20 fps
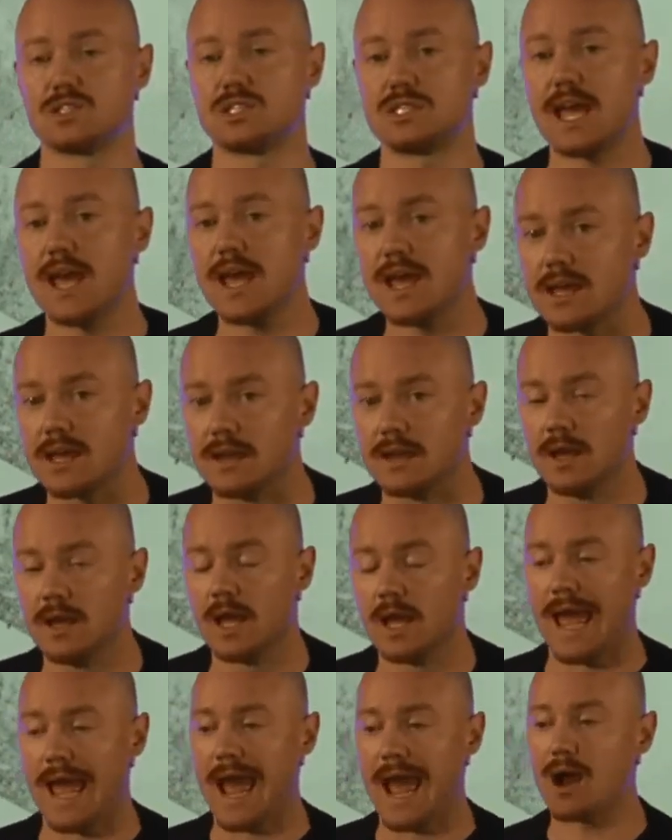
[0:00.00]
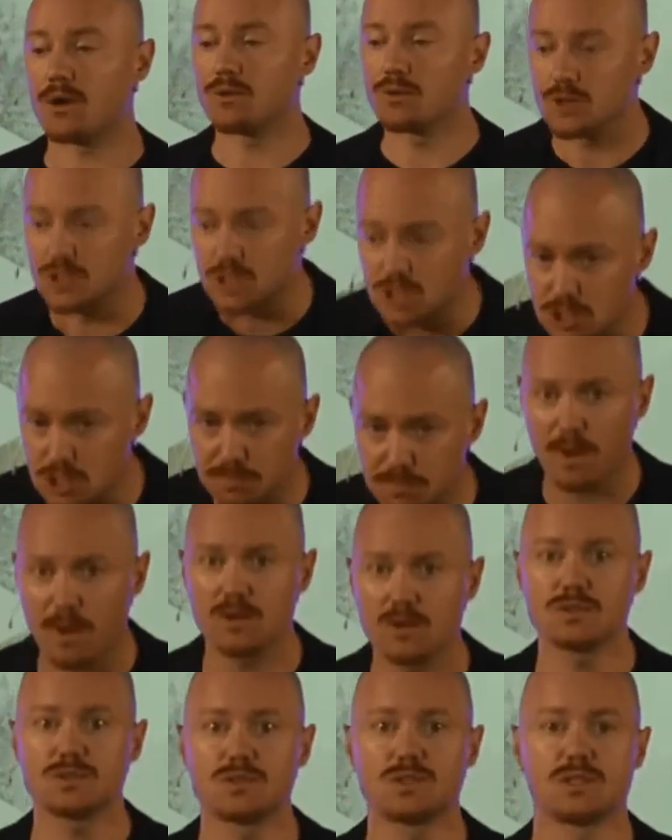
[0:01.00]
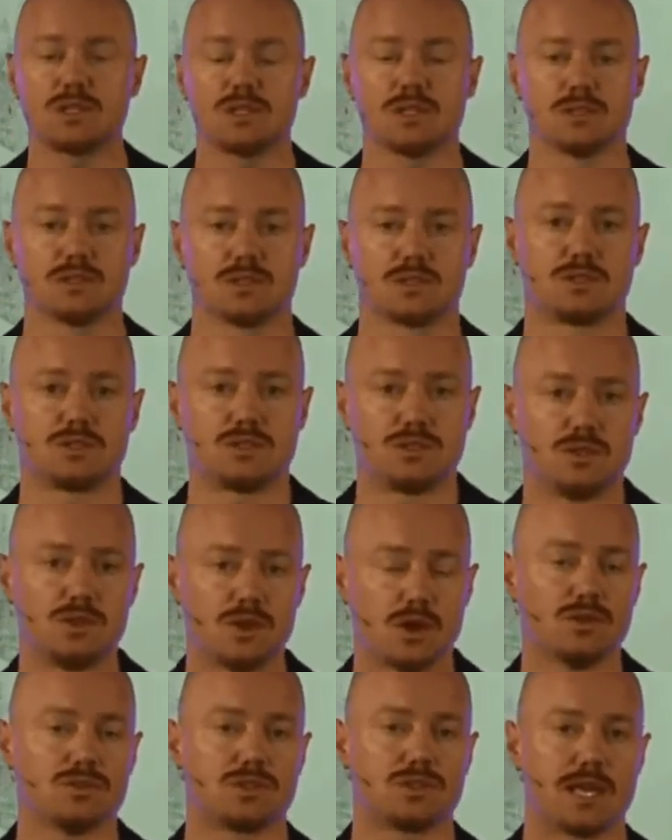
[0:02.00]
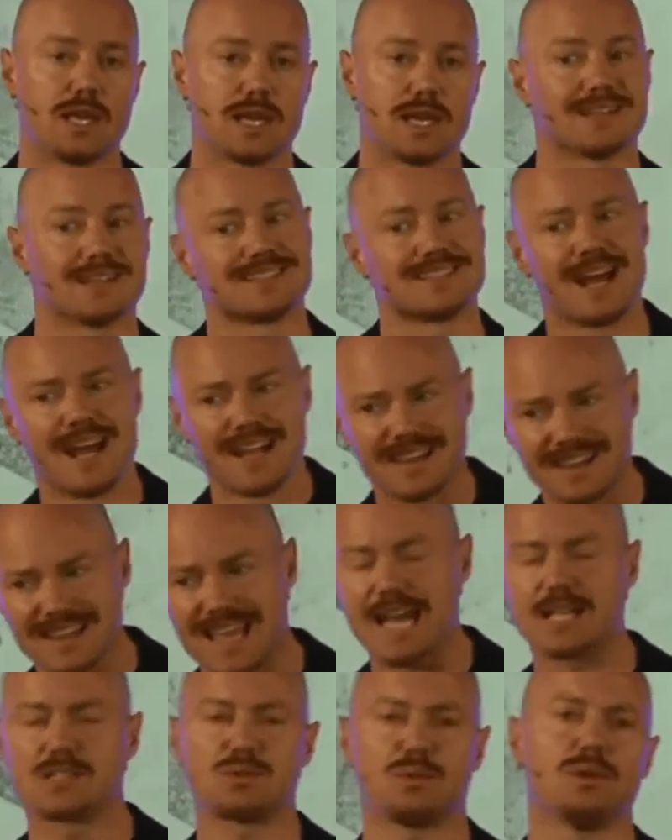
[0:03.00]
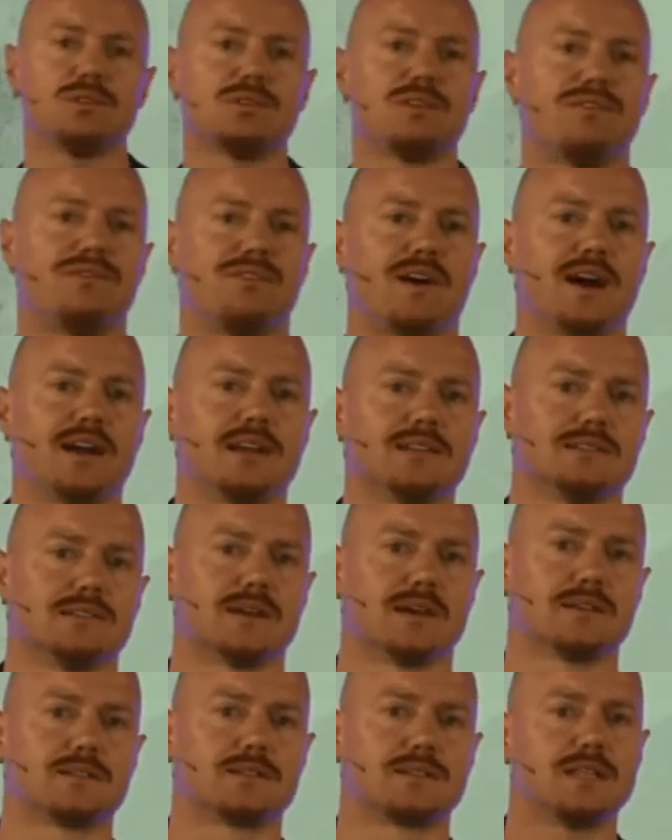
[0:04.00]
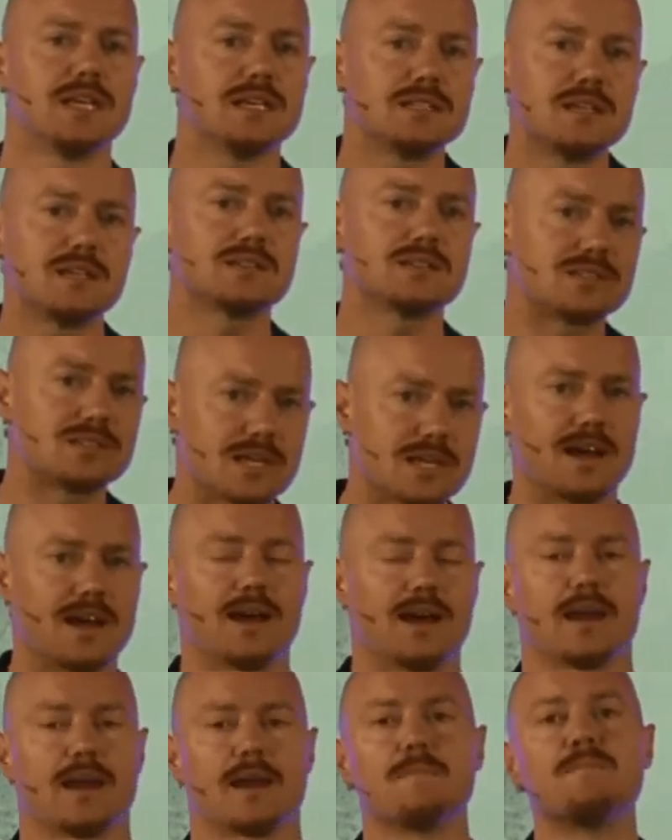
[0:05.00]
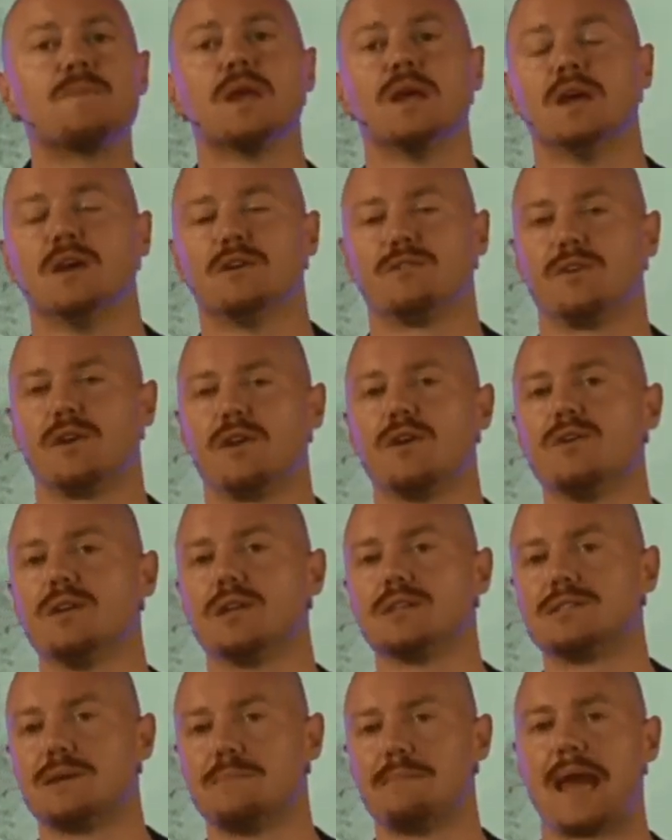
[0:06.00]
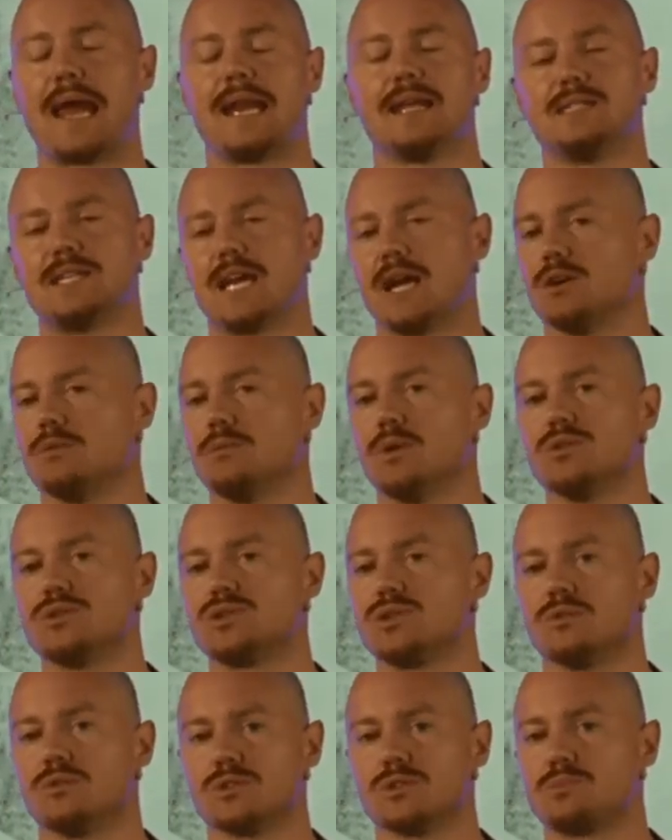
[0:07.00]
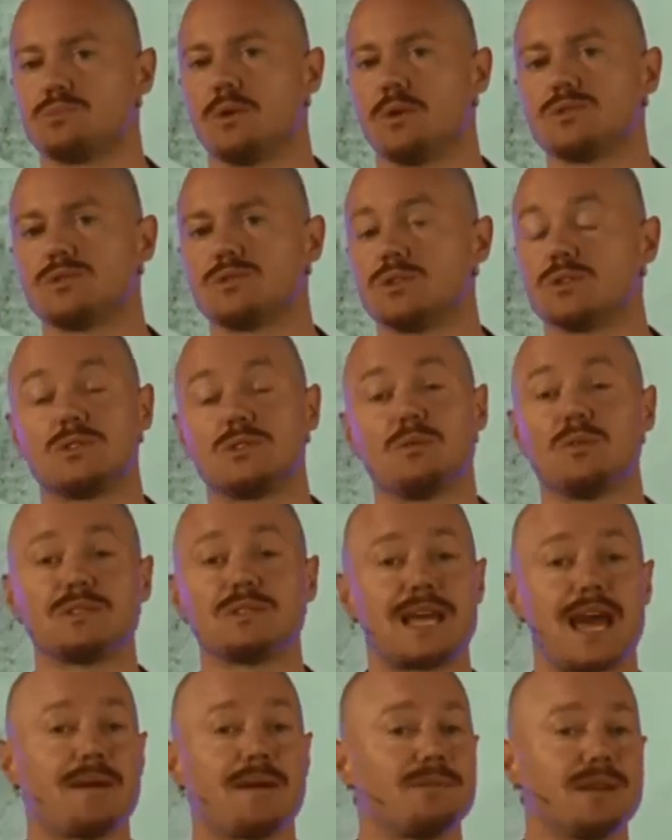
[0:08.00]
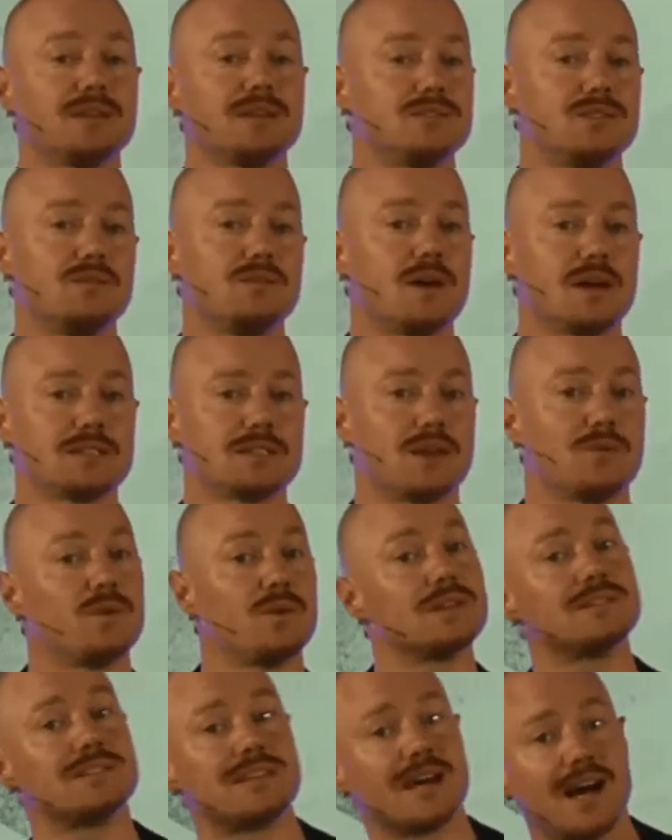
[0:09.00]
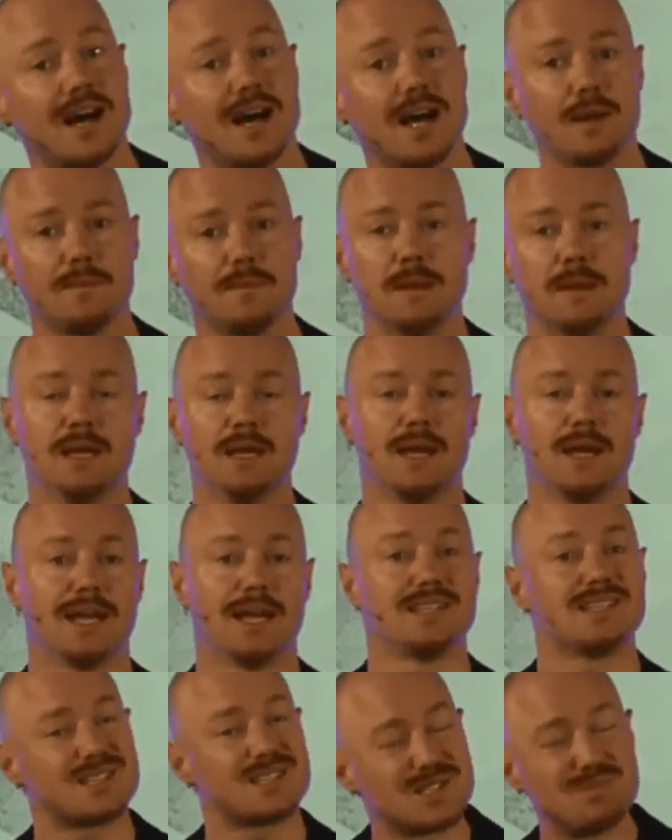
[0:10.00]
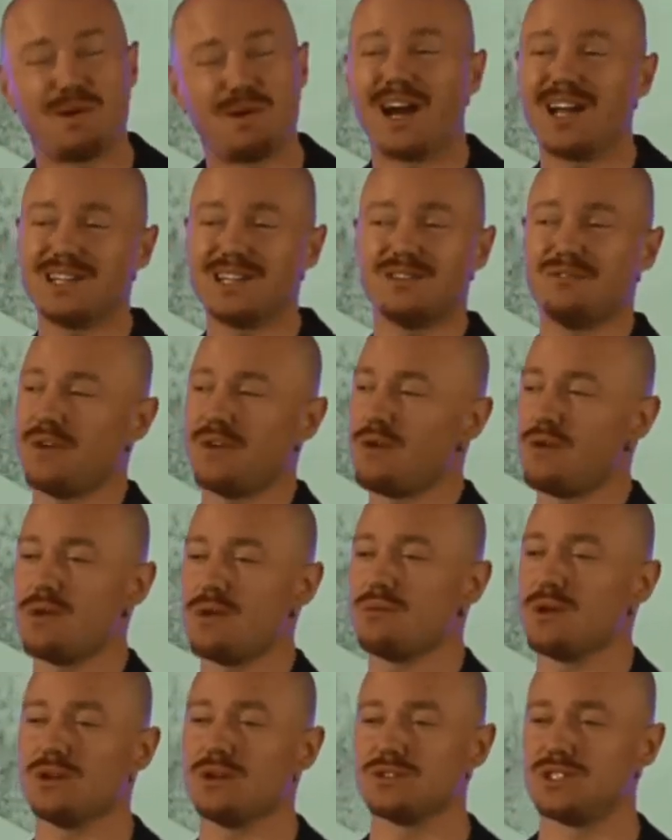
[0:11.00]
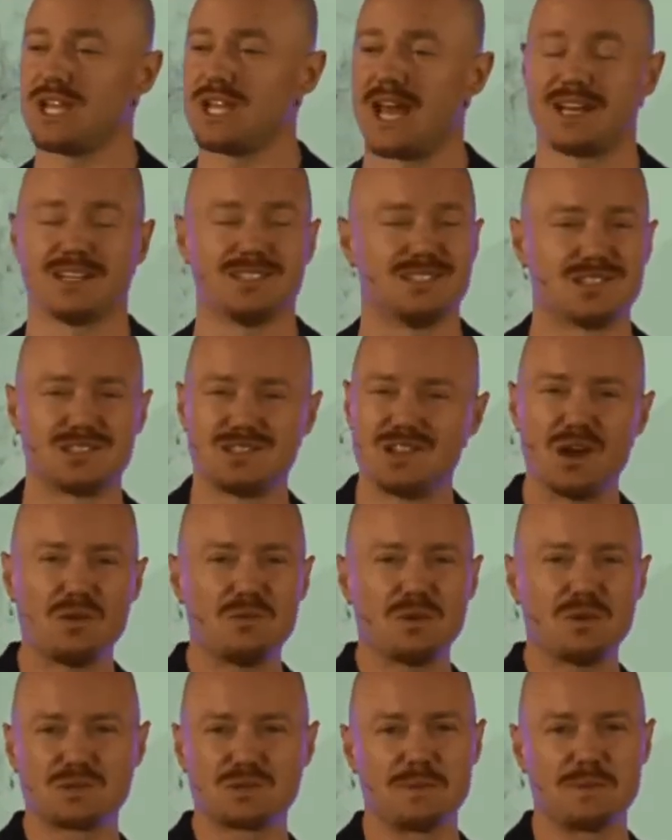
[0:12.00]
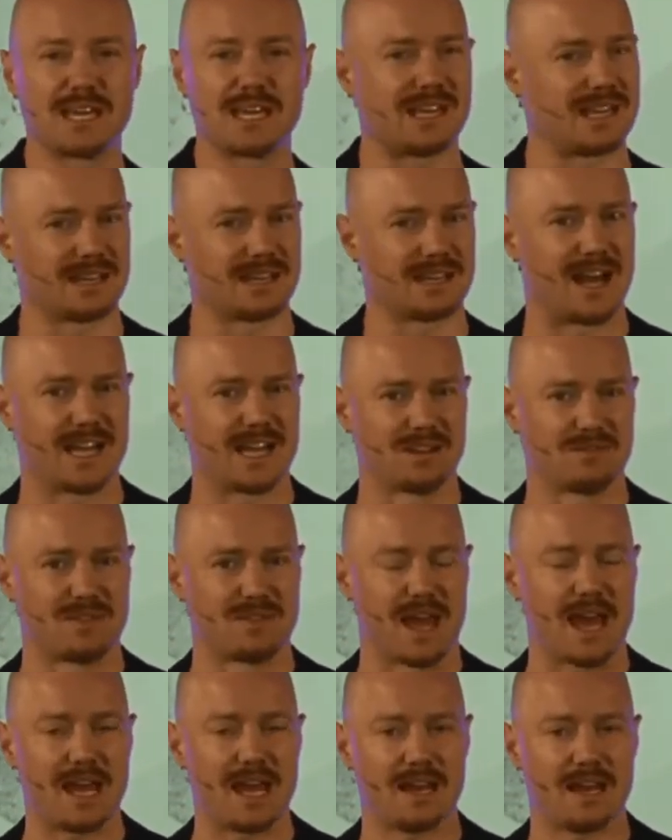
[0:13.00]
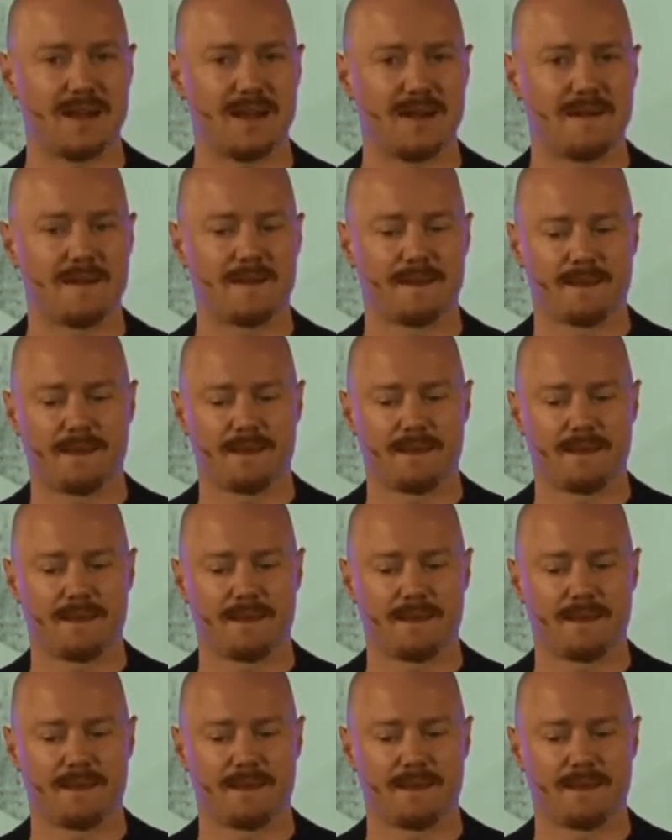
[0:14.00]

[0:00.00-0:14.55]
Instead, our responses to those things, that's what defines us. This is a time for learning to manage our emotional responses to what's happening to us. And with time, and despite the very real challenges, no one's making light of that.